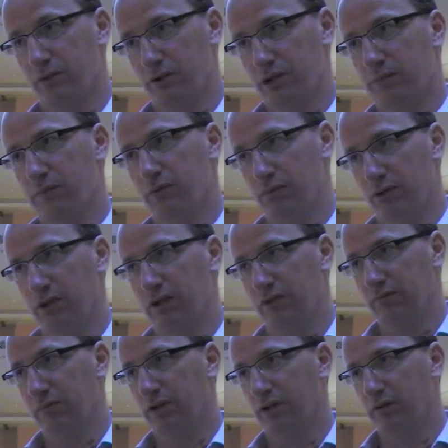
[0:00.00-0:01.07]
which is probably
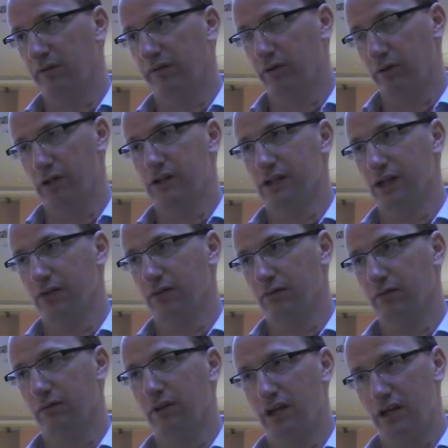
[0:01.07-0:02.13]
a few years out,
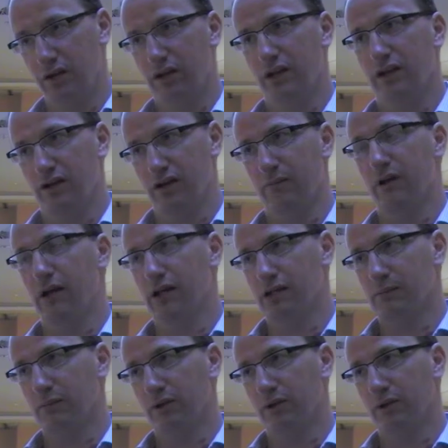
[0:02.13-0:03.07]
then you need IMS.